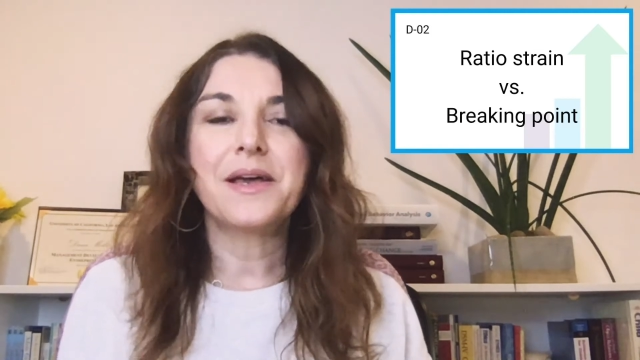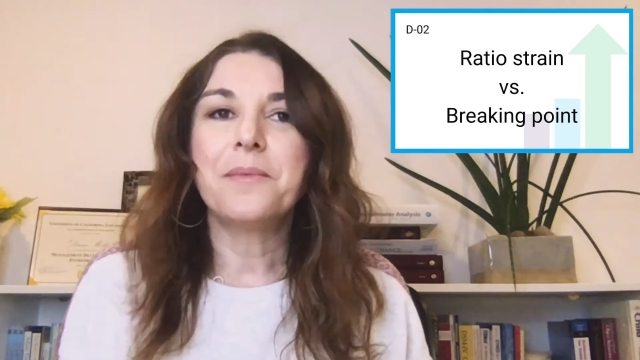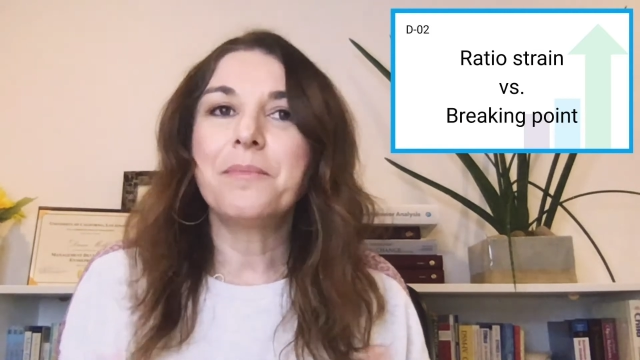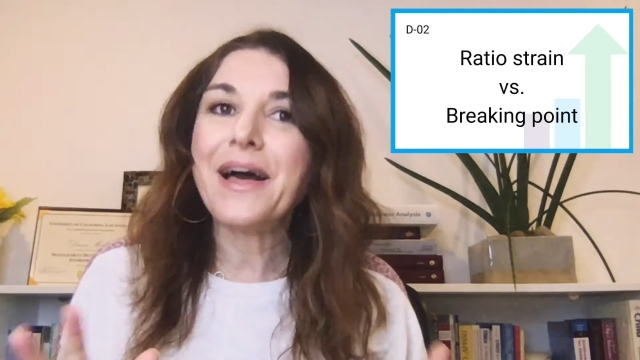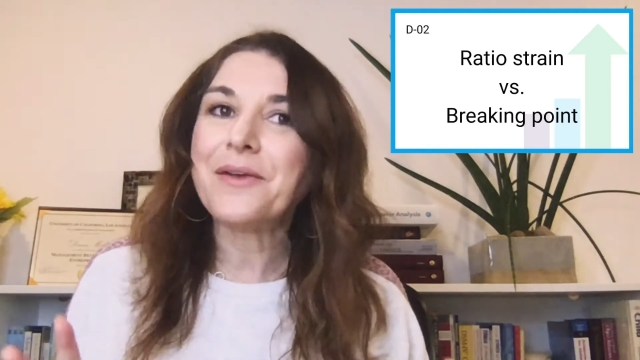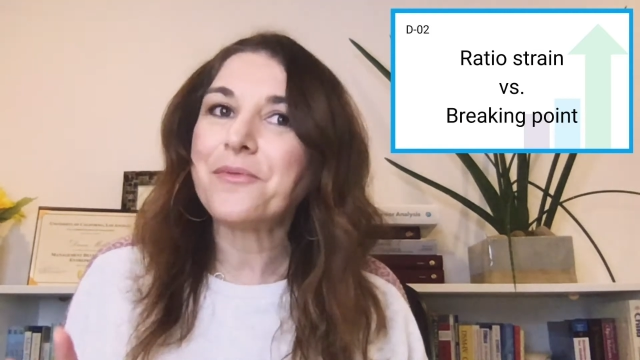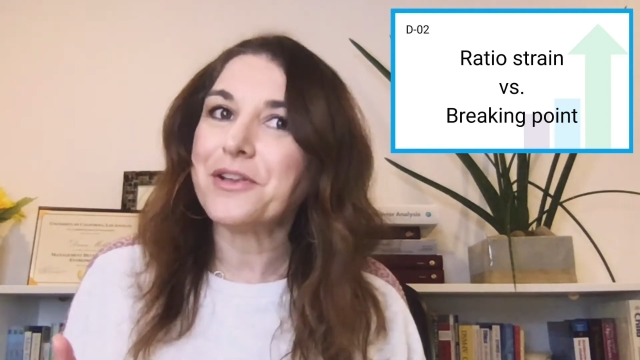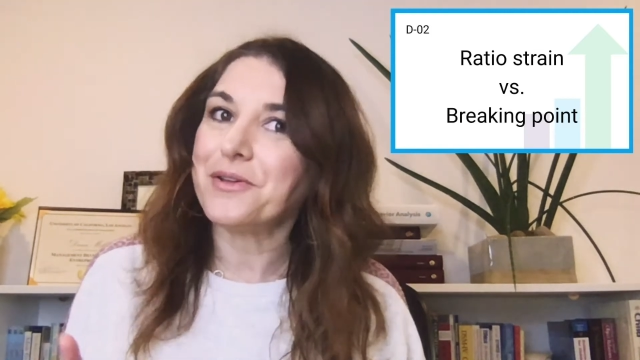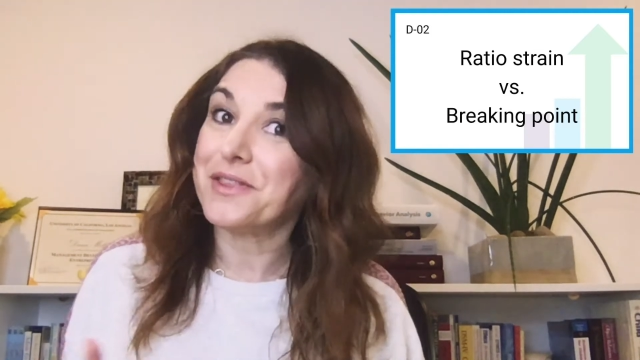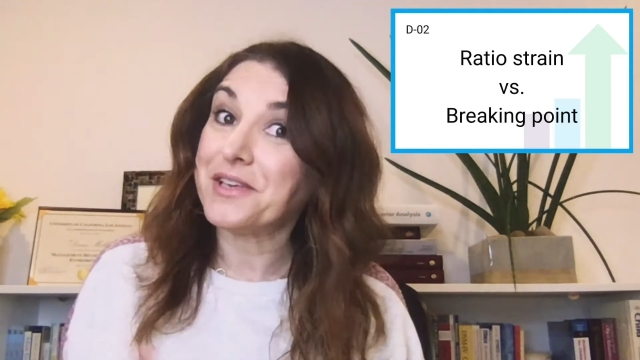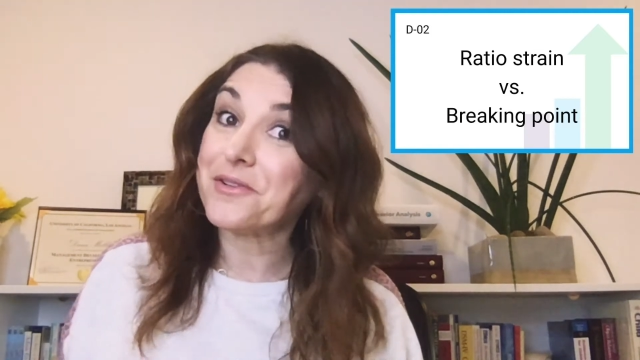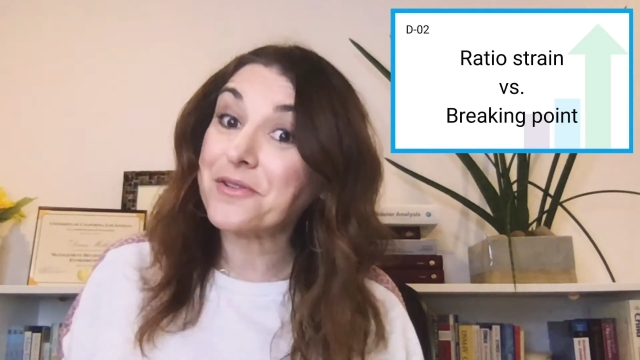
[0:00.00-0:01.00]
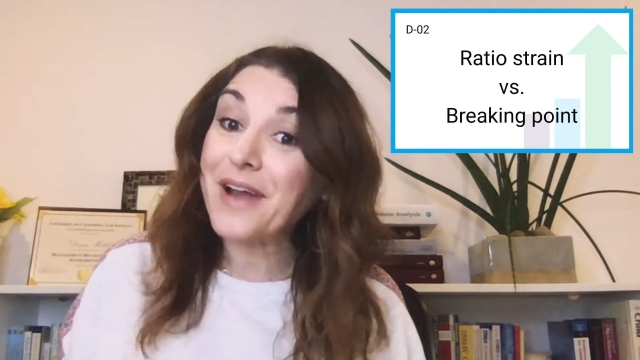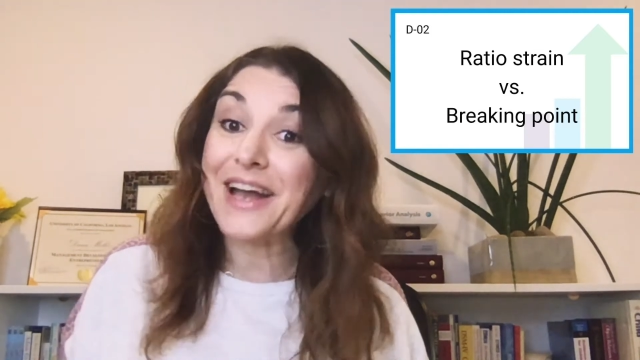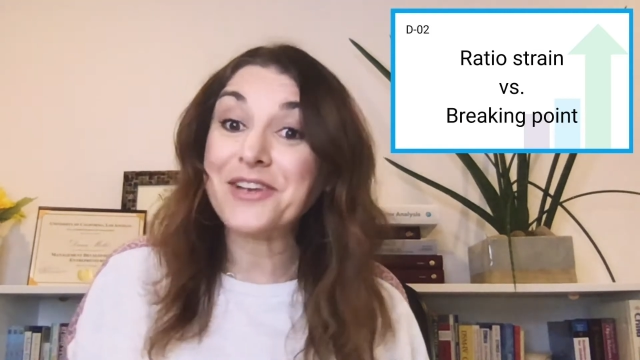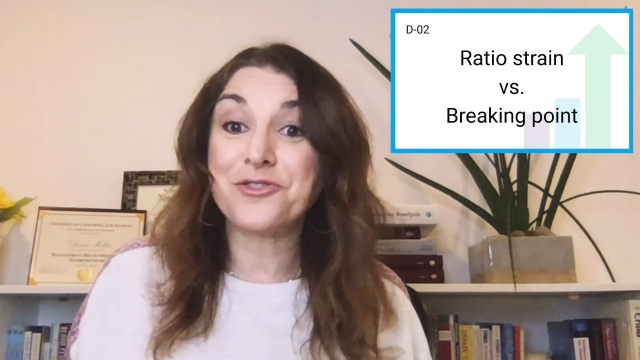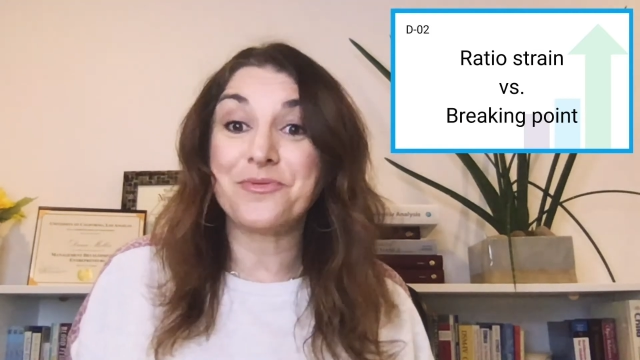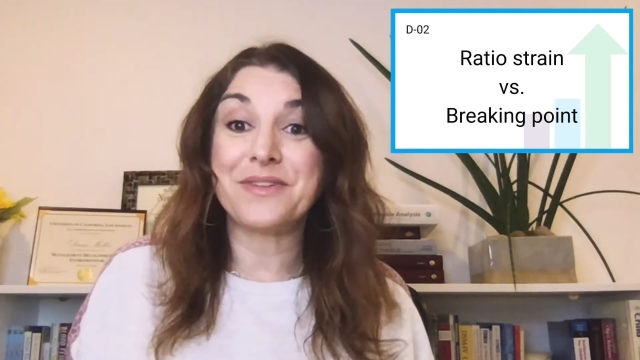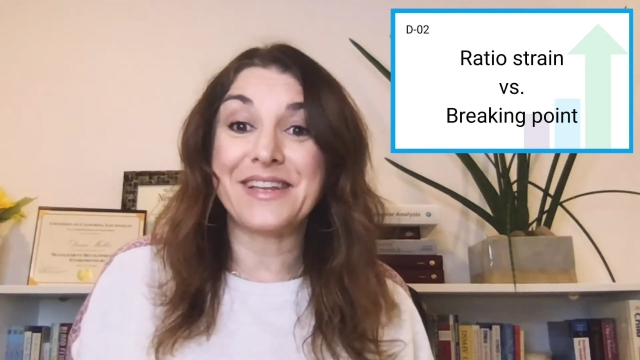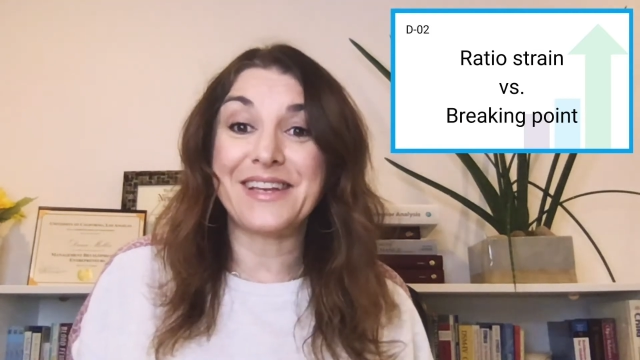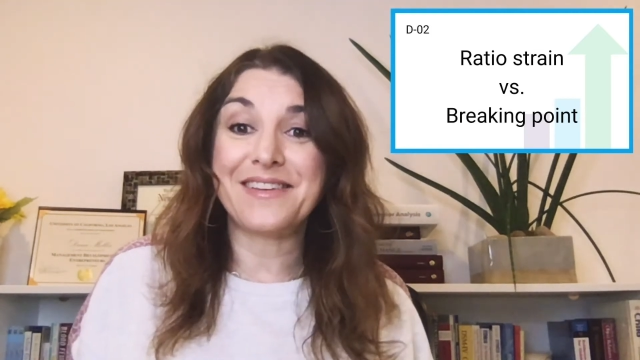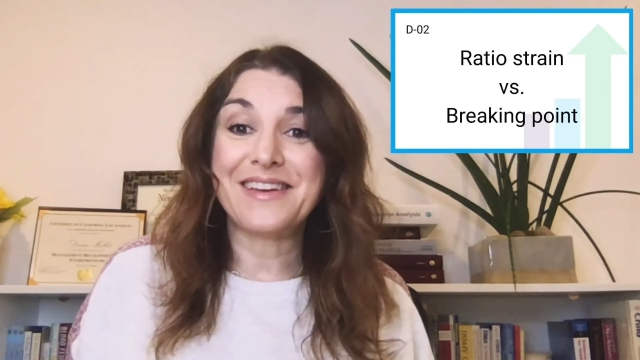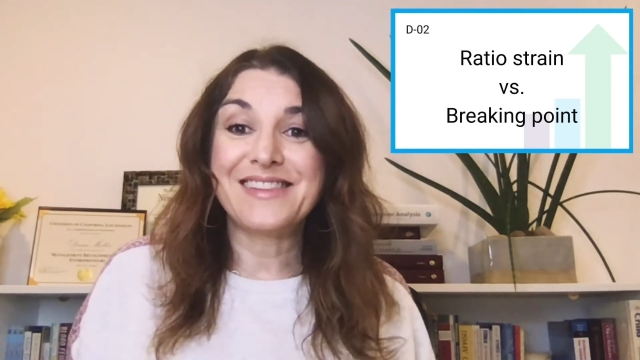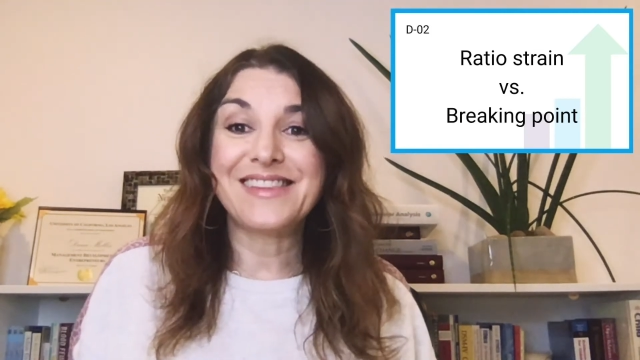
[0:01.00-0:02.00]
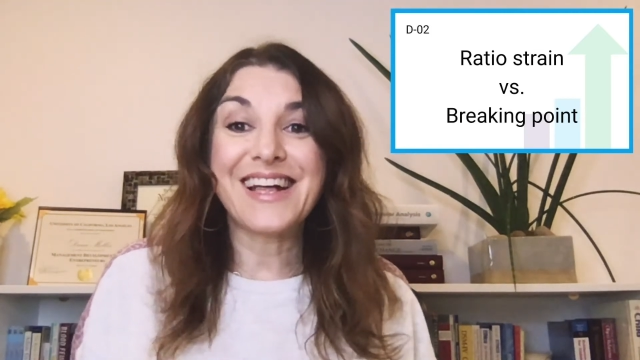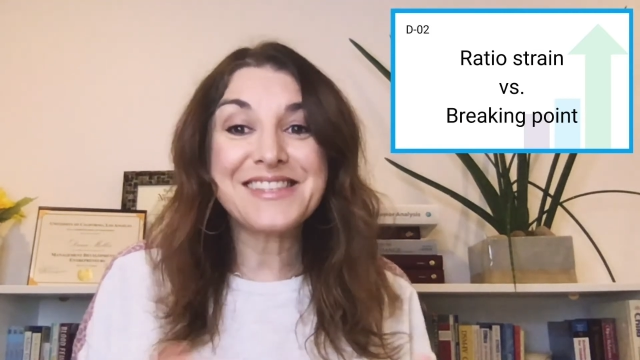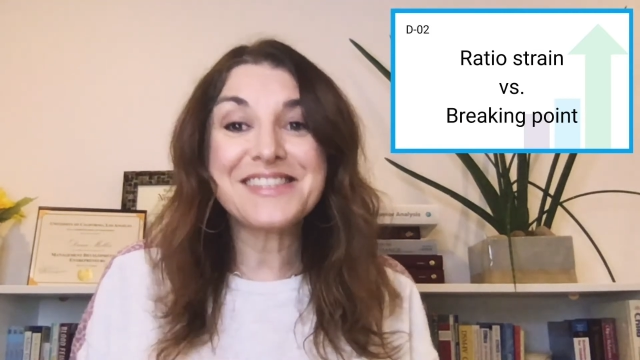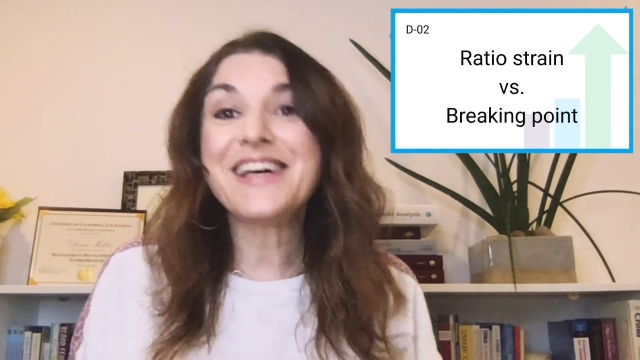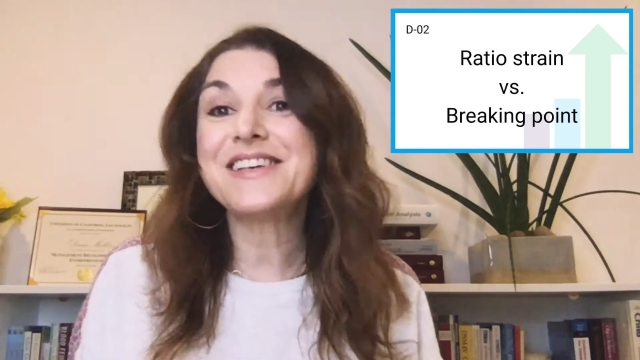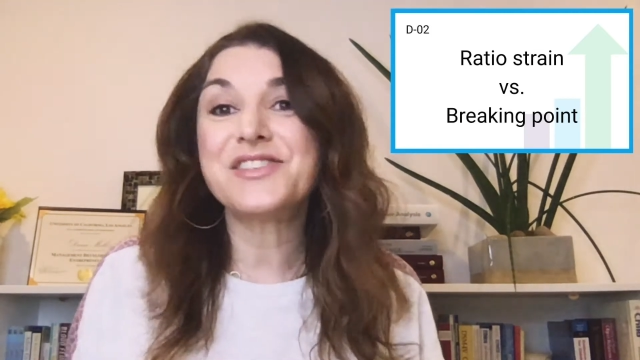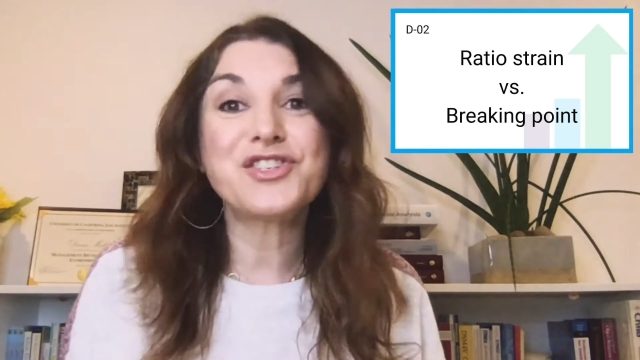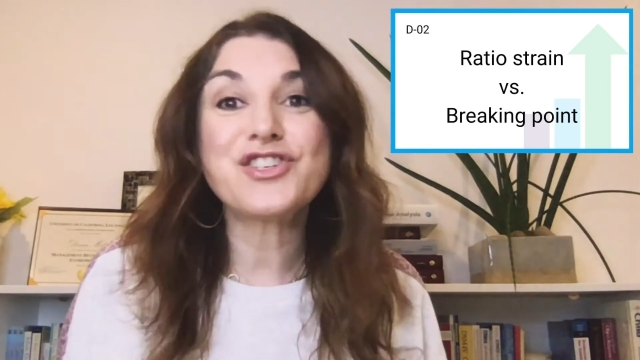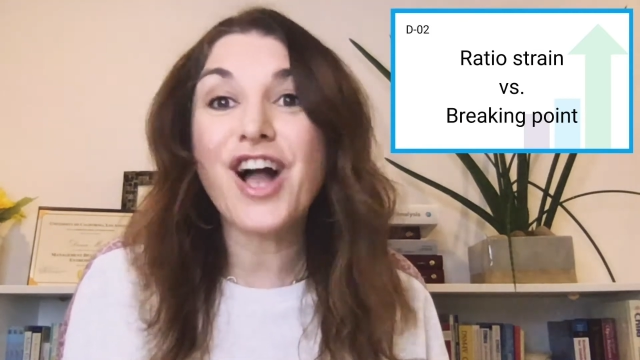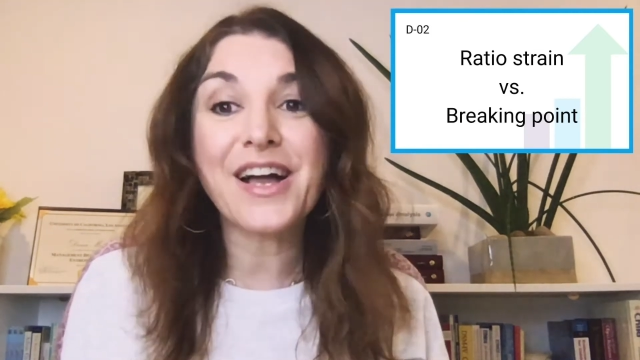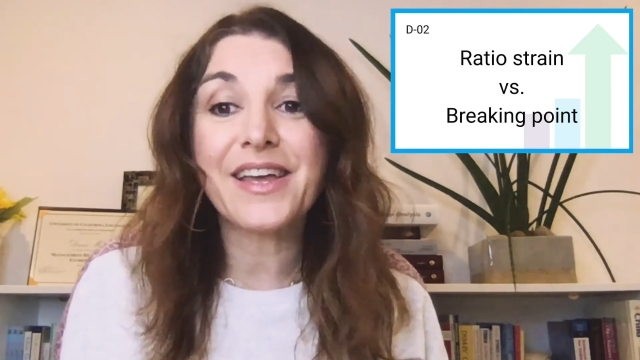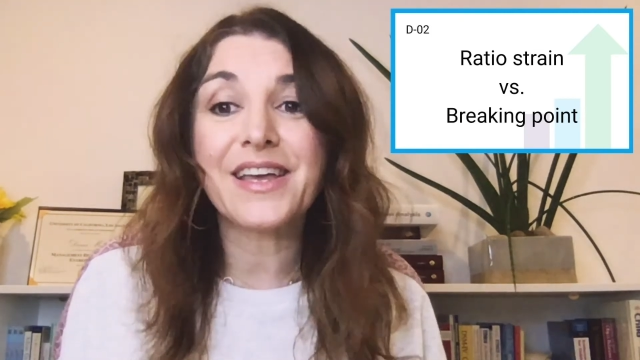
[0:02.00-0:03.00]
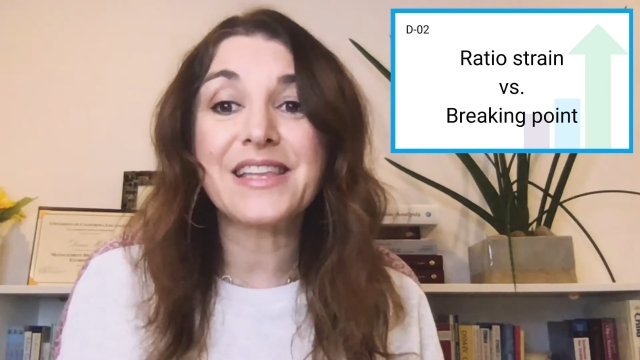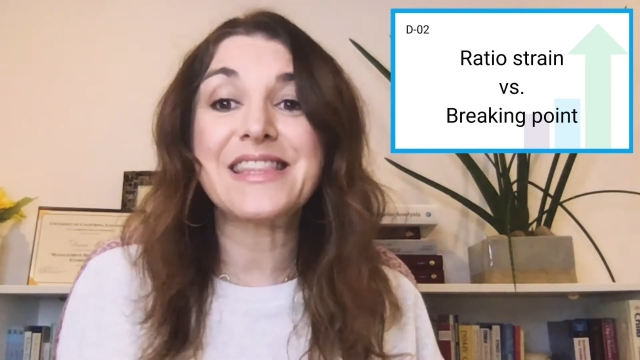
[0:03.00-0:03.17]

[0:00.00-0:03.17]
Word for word: But when you thin gradually, that's less shocking,